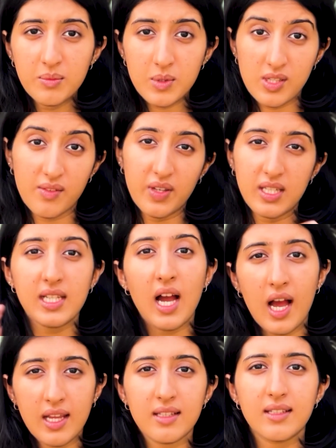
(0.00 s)
which are very
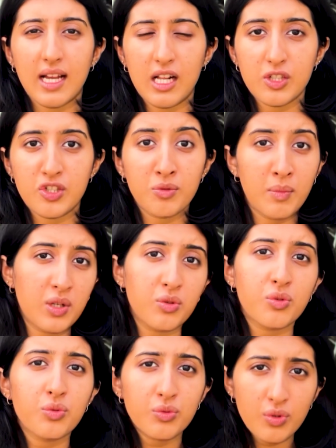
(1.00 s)
high in calcium and
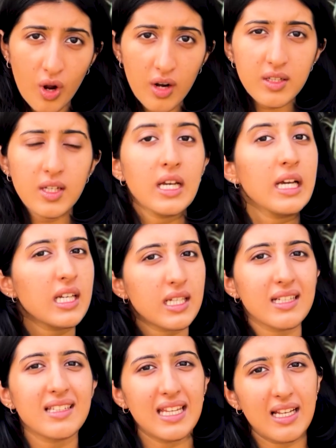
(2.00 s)
do not
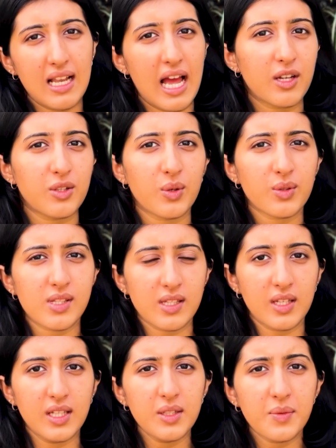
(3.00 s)
contain lactose in
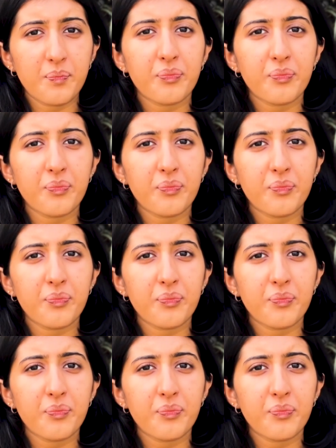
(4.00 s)
it.